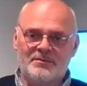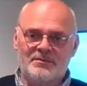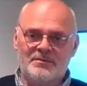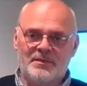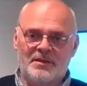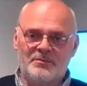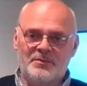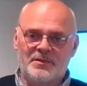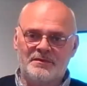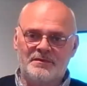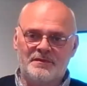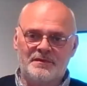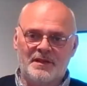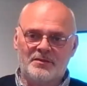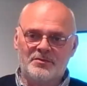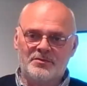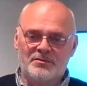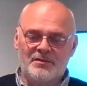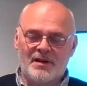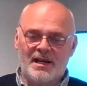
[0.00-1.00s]
and, and we
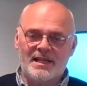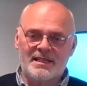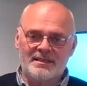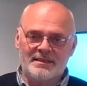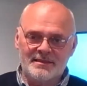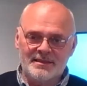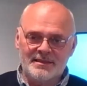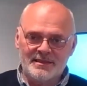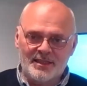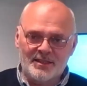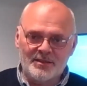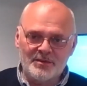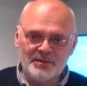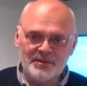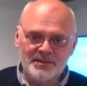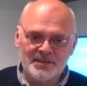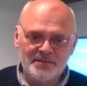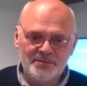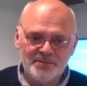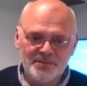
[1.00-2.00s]
felt great. You know,
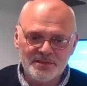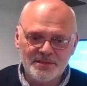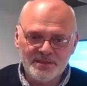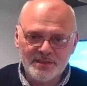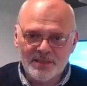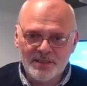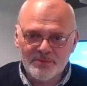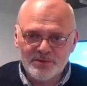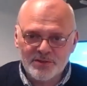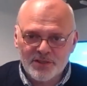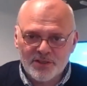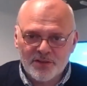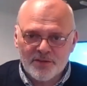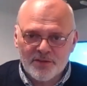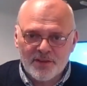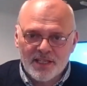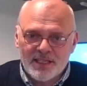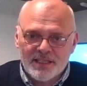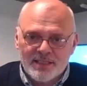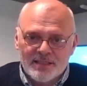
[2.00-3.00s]
it was it was a good
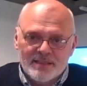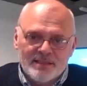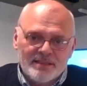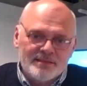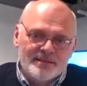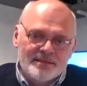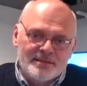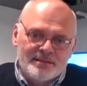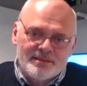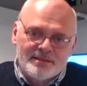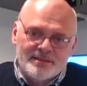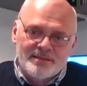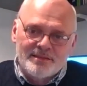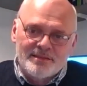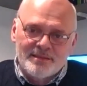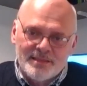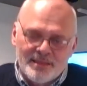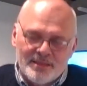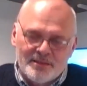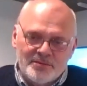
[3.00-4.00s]
thing.
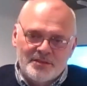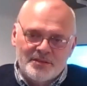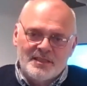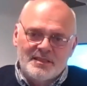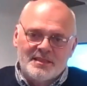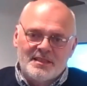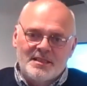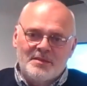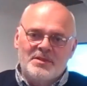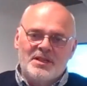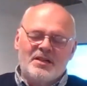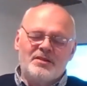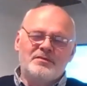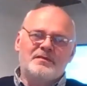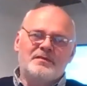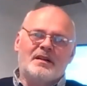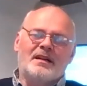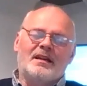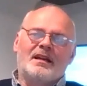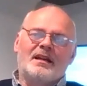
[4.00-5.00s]
You know, coming
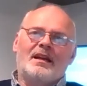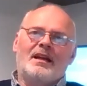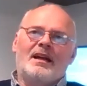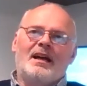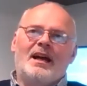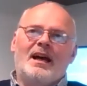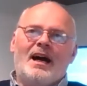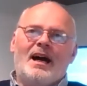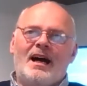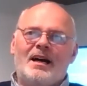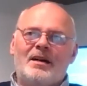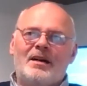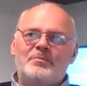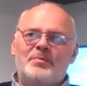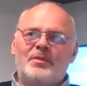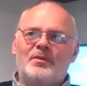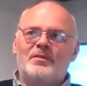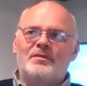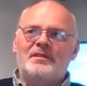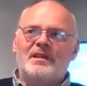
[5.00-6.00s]
over. Uh,
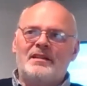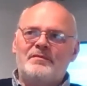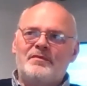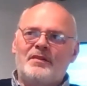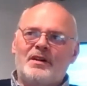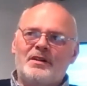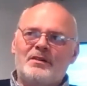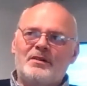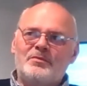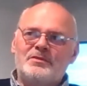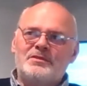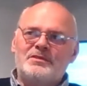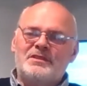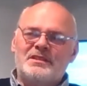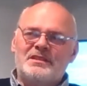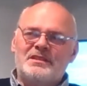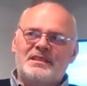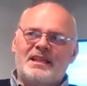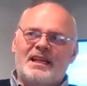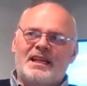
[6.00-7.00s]
but if I was to
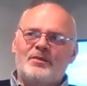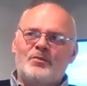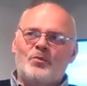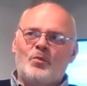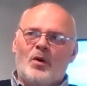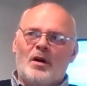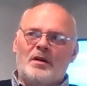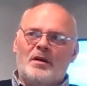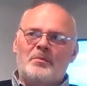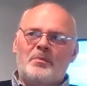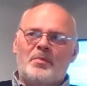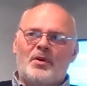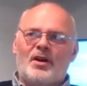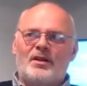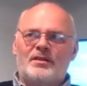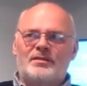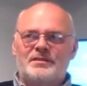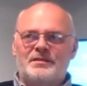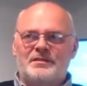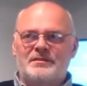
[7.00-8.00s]
say one
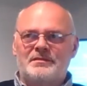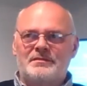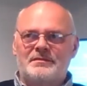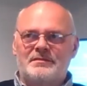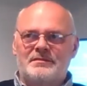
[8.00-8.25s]
person,